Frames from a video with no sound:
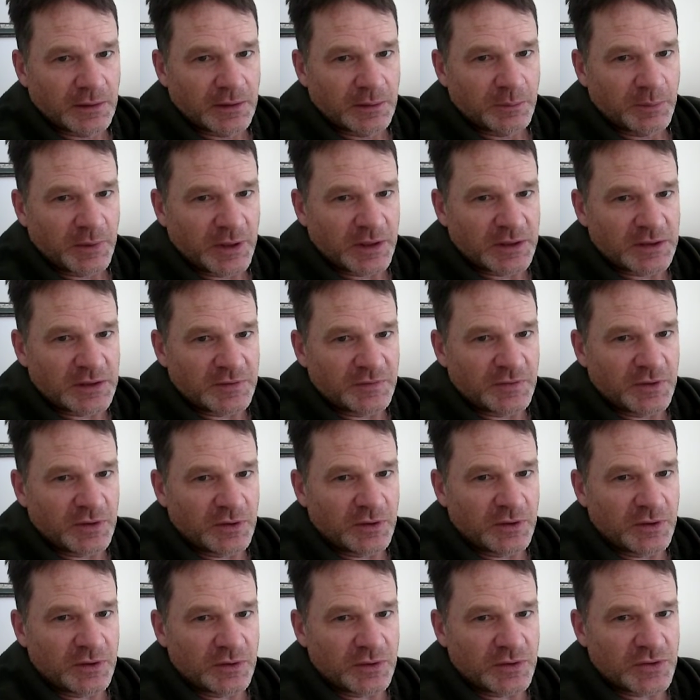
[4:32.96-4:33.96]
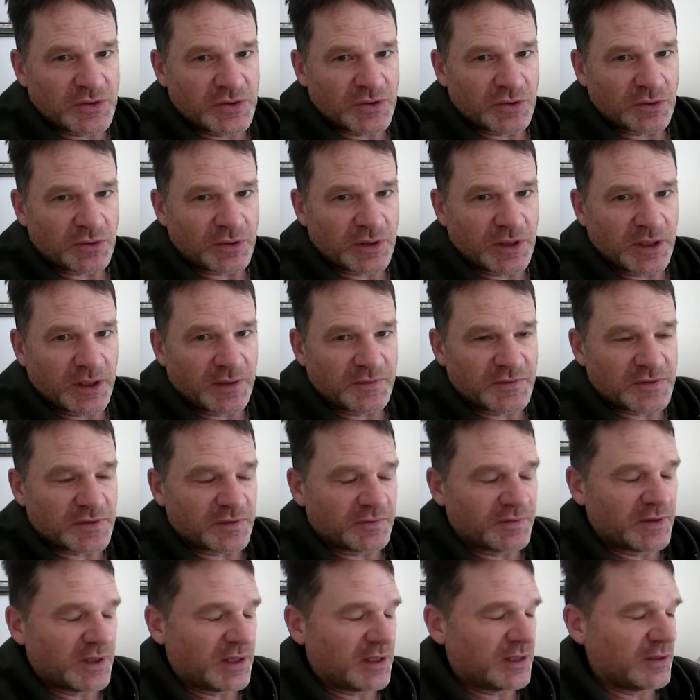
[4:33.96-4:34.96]
Because if you use your gifts
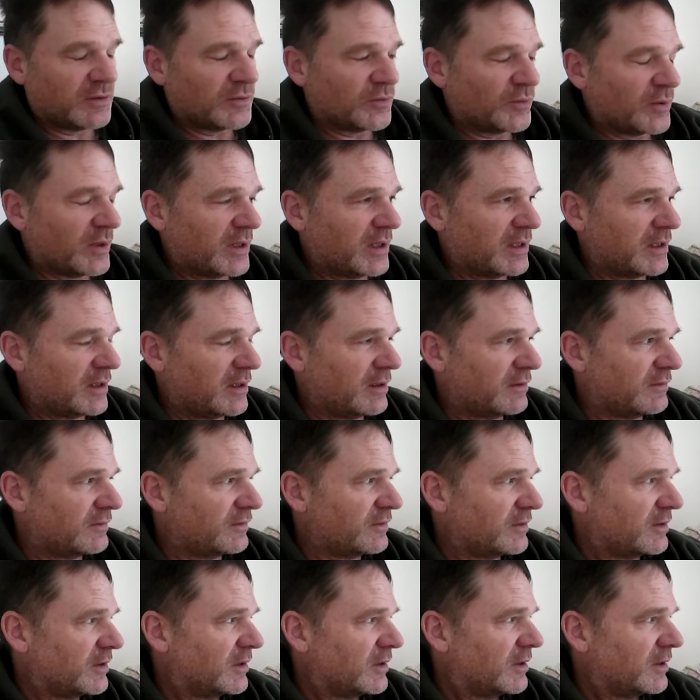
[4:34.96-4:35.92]
of getting rid of